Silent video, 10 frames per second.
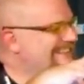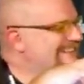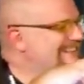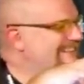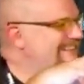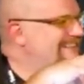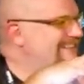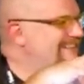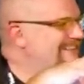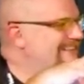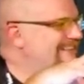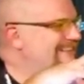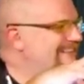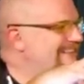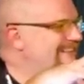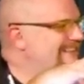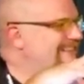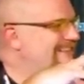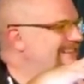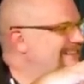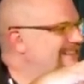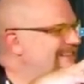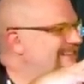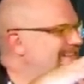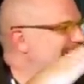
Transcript: The person shown says nothing.